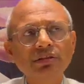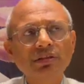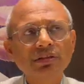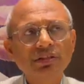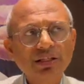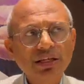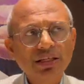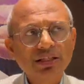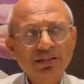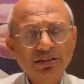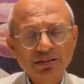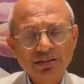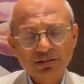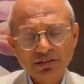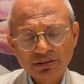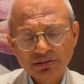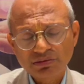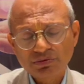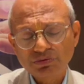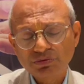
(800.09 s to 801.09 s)
Yes,
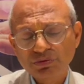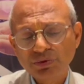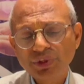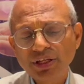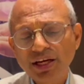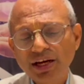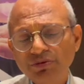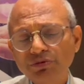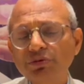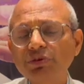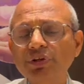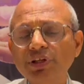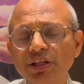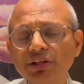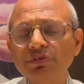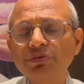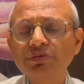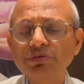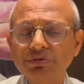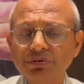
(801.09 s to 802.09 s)
we have to
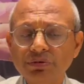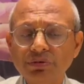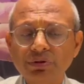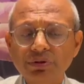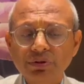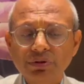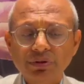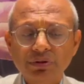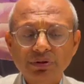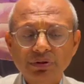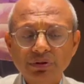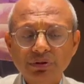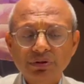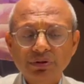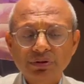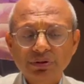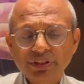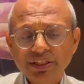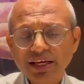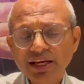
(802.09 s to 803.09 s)
give
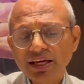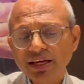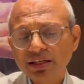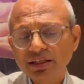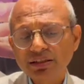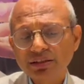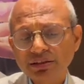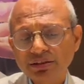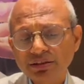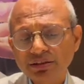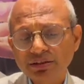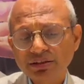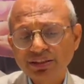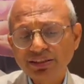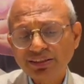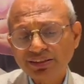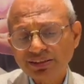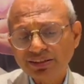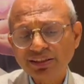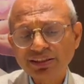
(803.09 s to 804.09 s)
their
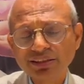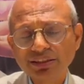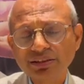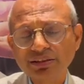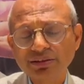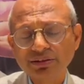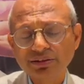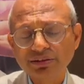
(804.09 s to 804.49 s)
interest